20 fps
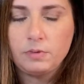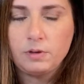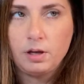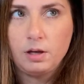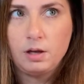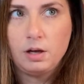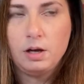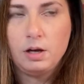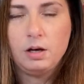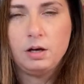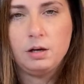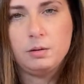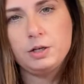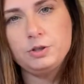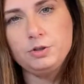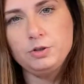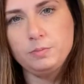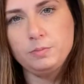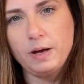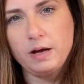I'll
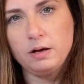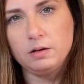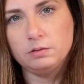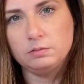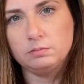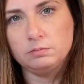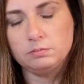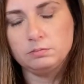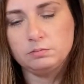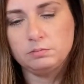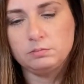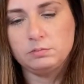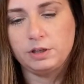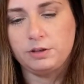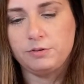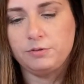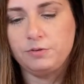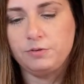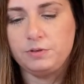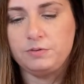do about like
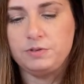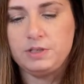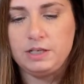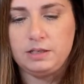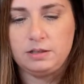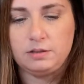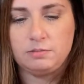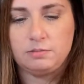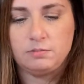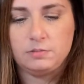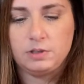15